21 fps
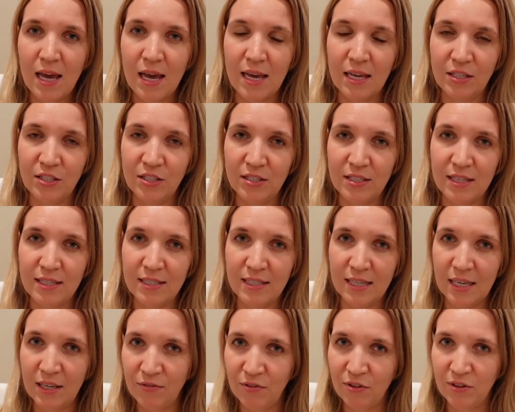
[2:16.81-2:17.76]
and she said,
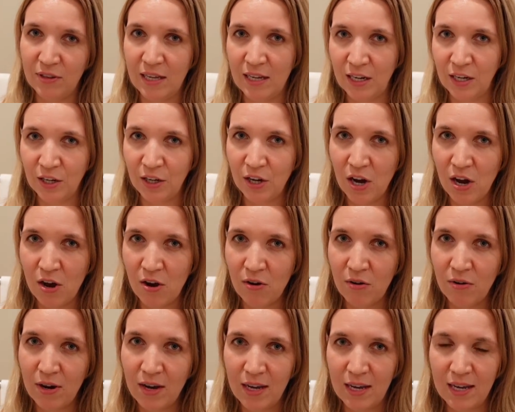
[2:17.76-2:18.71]
"See, if you let it
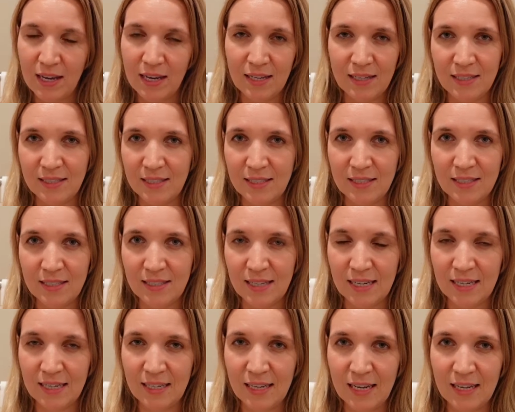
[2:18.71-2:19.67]
go, it doesn't
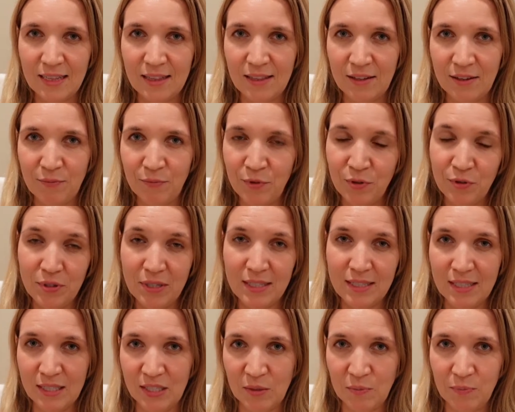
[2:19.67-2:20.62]
stay, the music
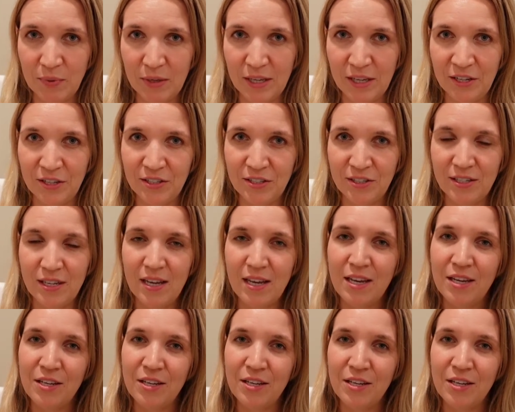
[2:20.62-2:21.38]
disappears.